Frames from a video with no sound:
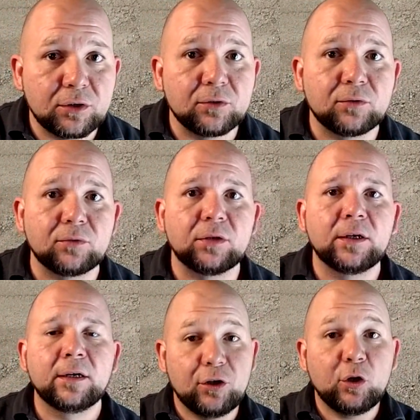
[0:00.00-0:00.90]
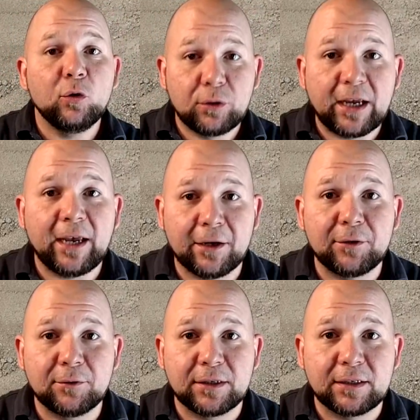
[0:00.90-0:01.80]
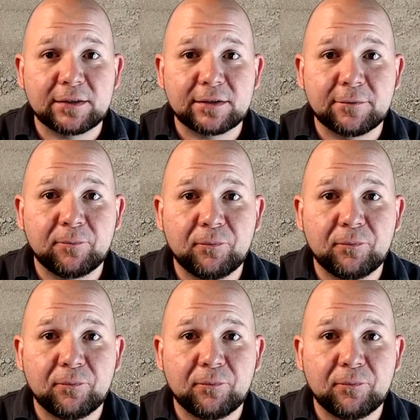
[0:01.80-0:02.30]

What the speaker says: do. You can do this.